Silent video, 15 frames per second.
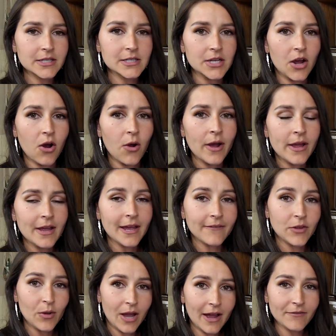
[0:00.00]
So if
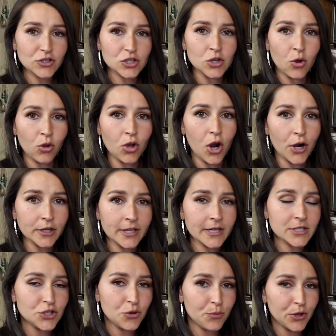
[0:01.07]
you have just whole
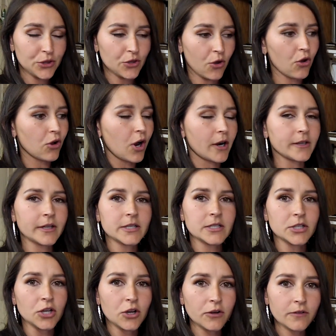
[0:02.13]
garlics, you put the whole garlic's
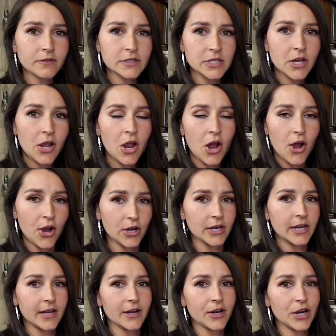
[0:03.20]
cloves on
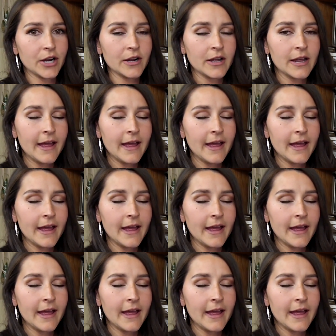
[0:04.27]
here